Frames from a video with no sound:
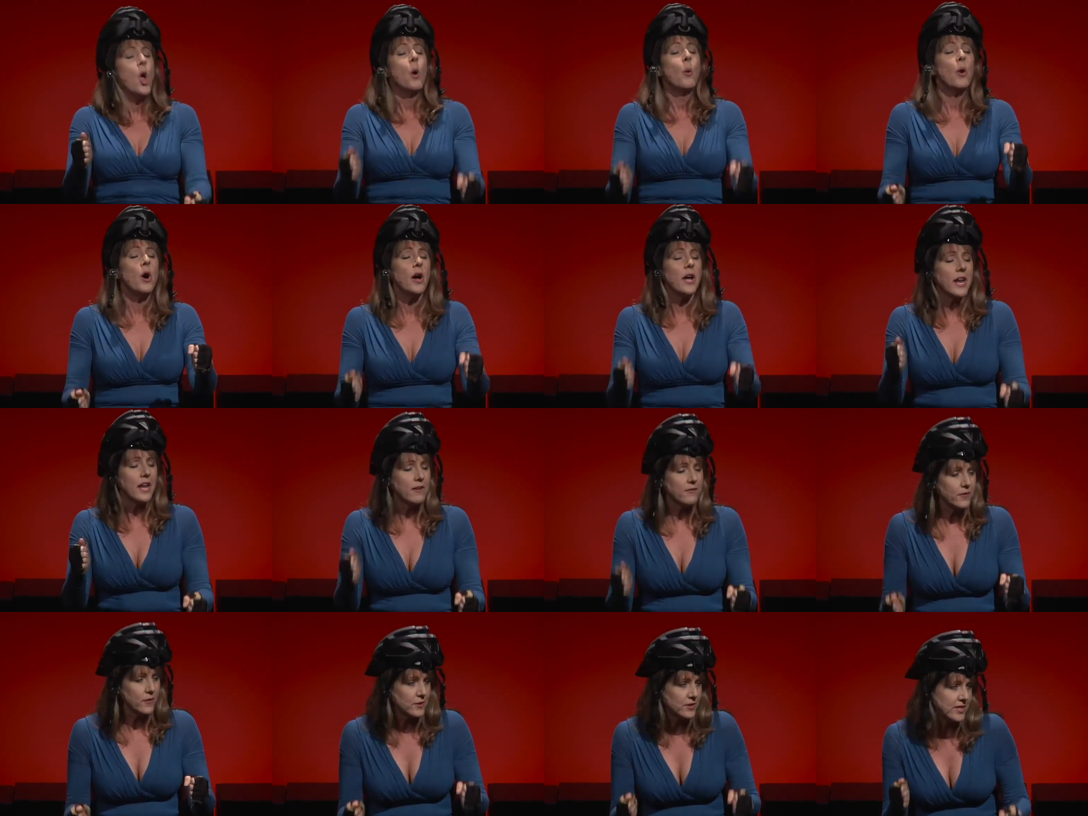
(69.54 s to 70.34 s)

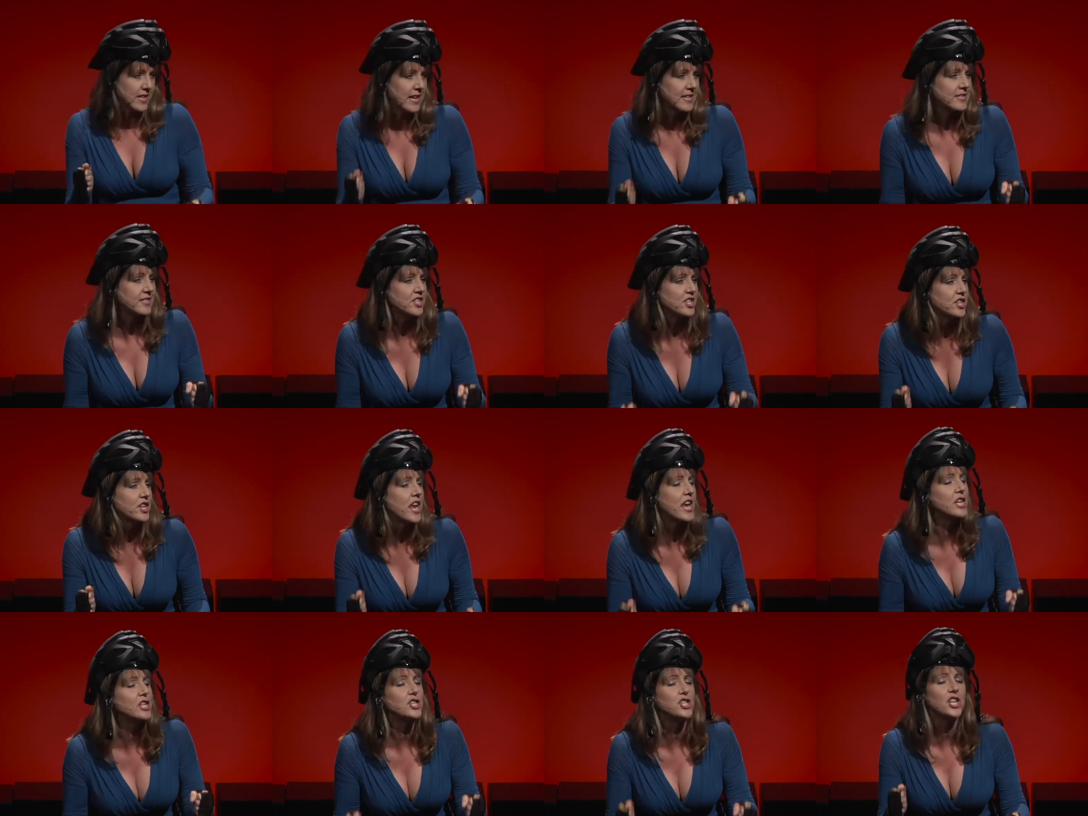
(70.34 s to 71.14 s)
Whatever
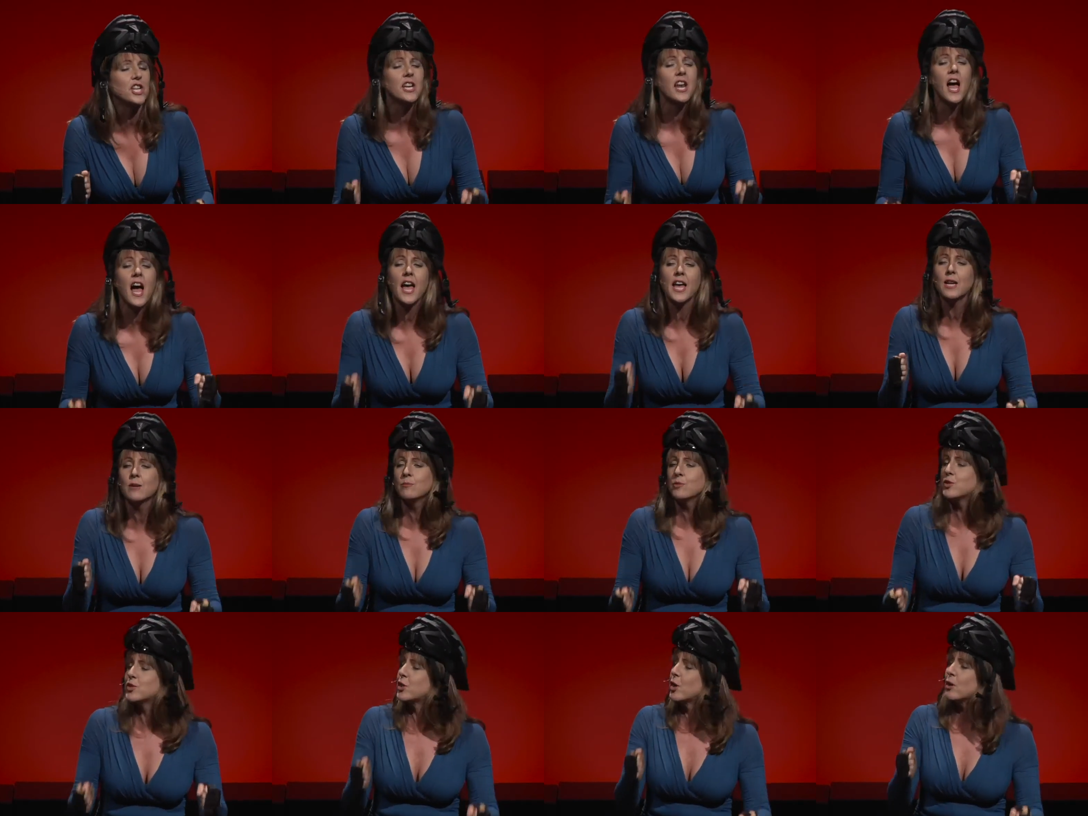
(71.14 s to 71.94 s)
destination, I
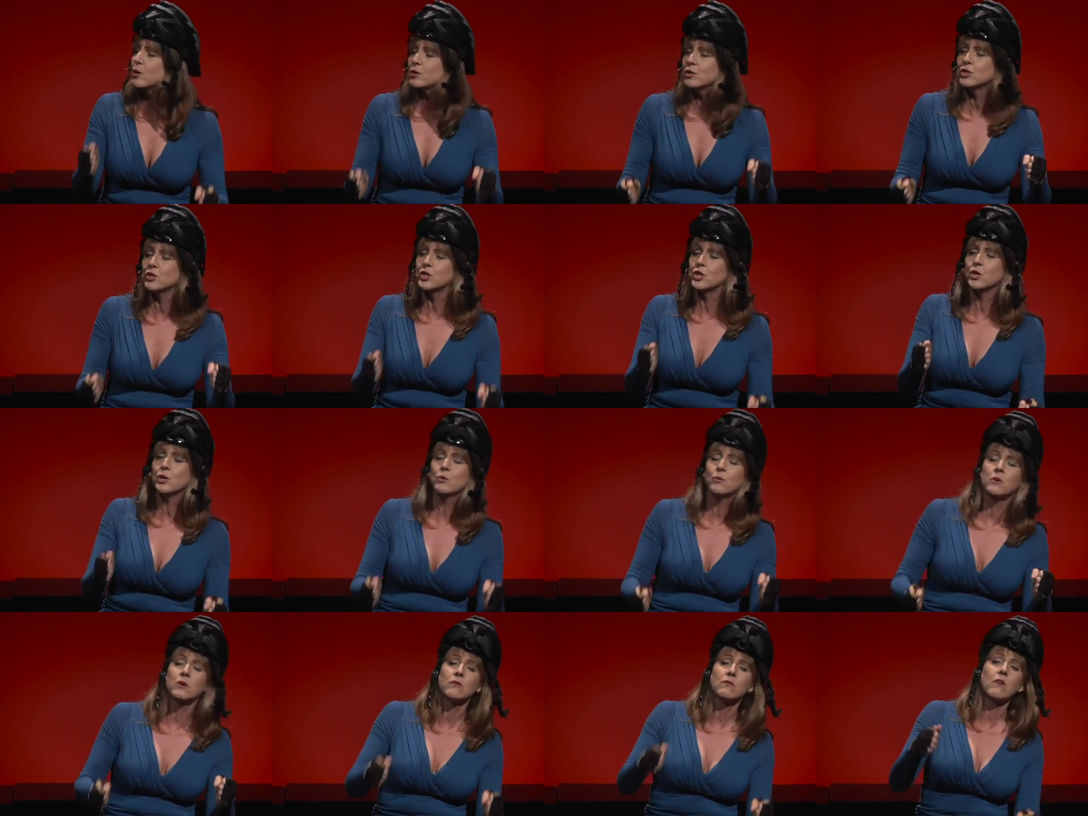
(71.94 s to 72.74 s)
am certain
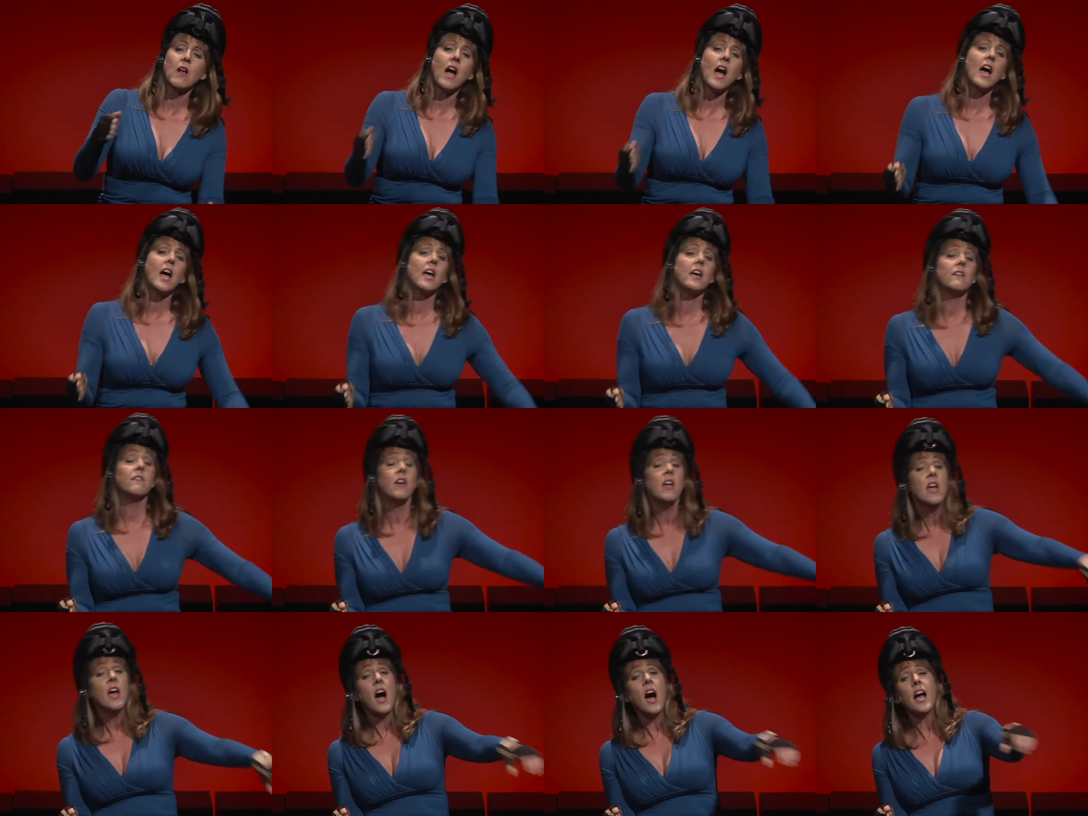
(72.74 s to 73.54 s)
to arrive.
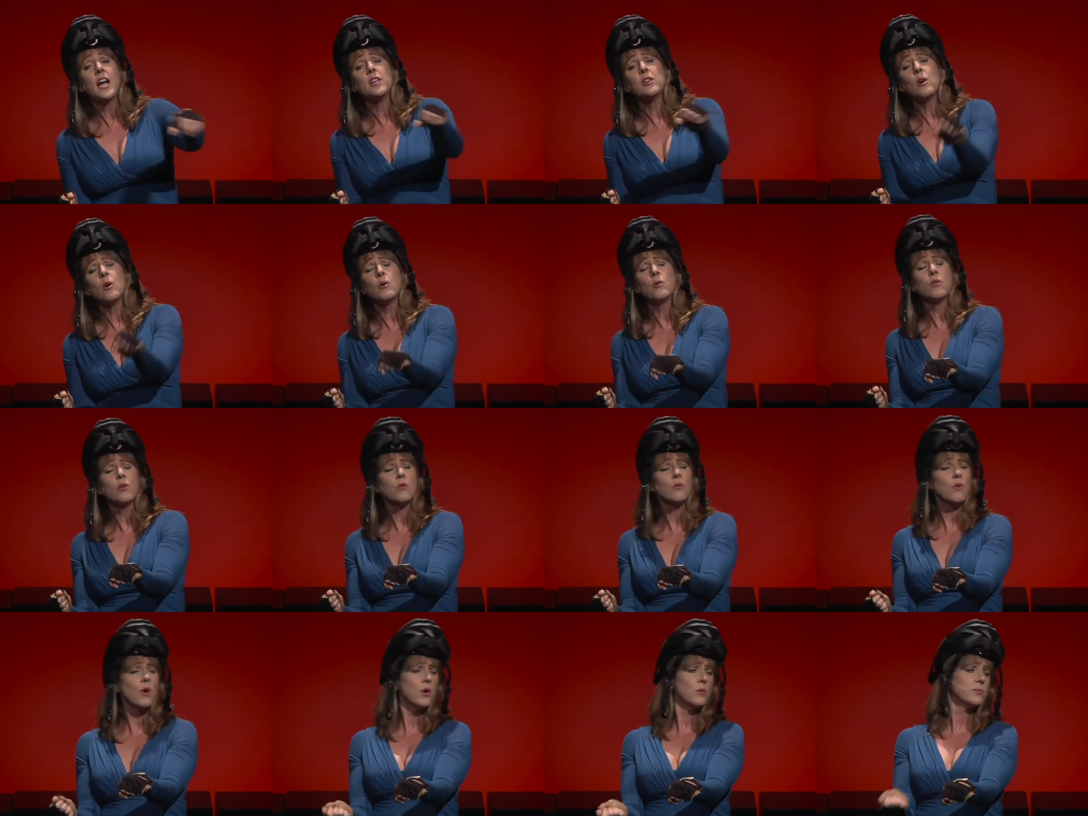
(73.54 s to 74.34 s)
I know
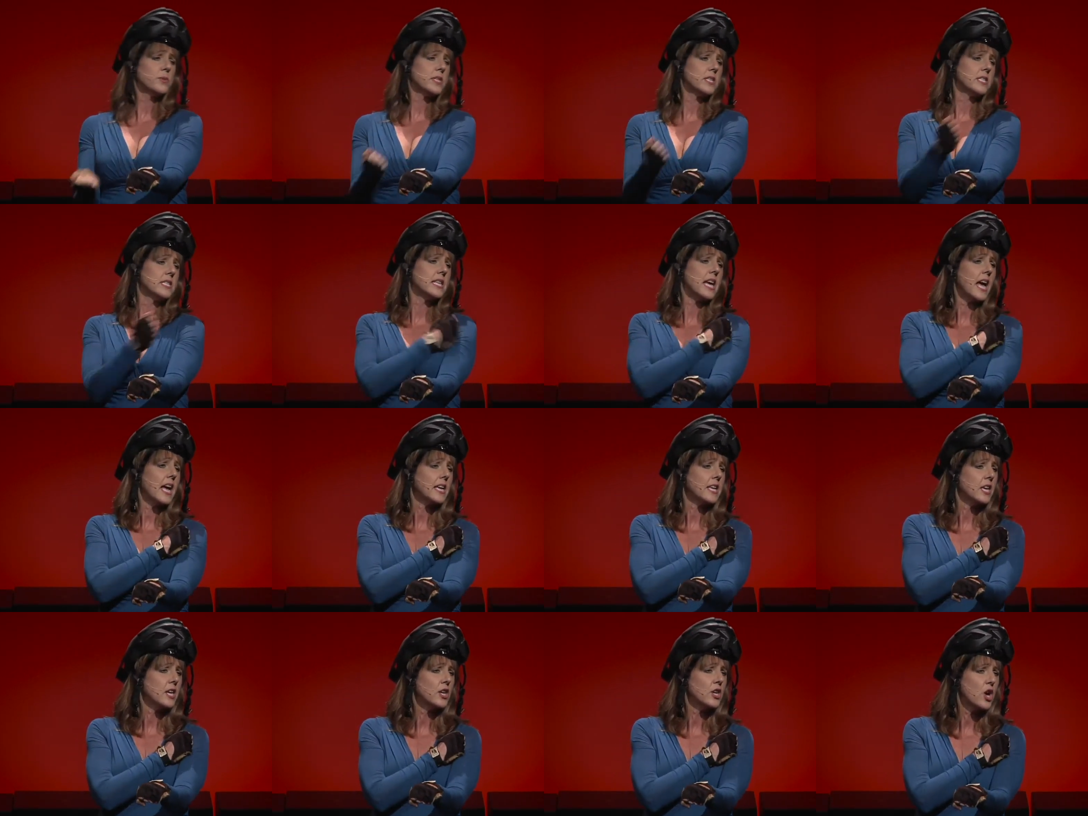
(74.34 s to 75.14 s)
the ropes and
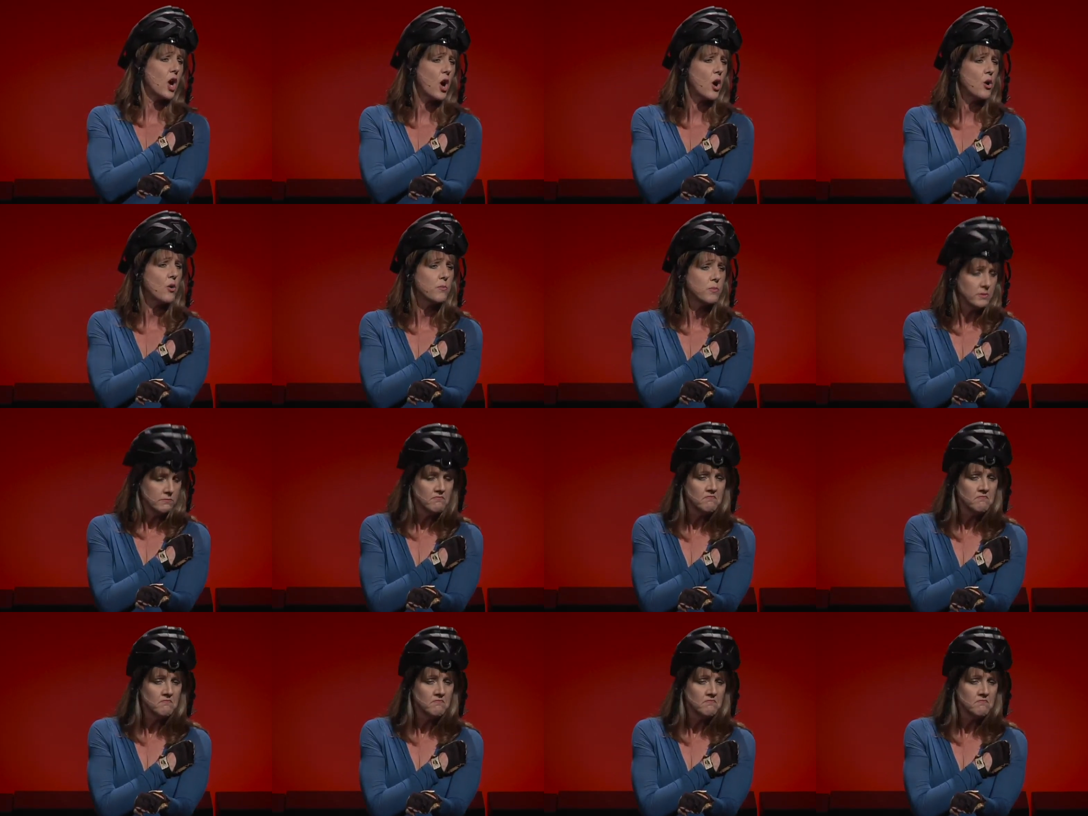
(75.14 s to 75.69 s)
I can cope.